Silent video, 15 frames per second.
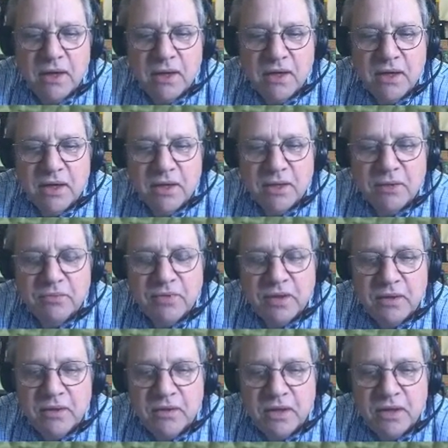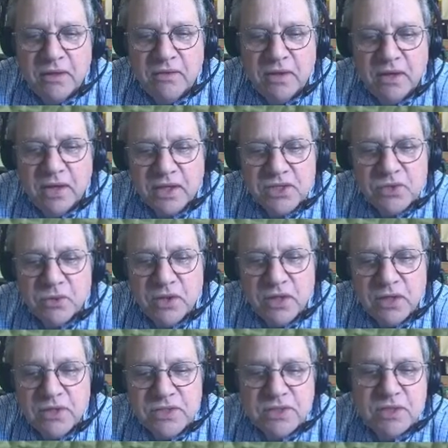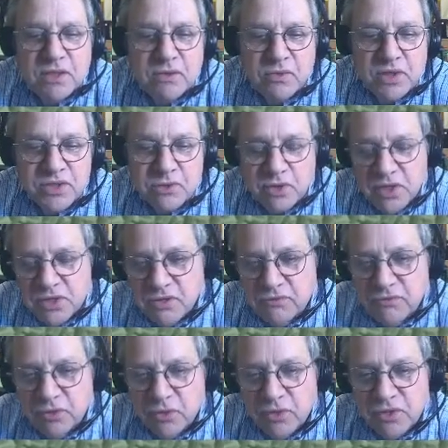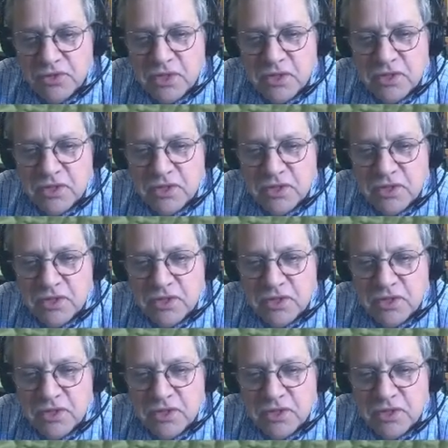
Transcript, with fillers: Uh, the, the next one is uh, restoration fuels.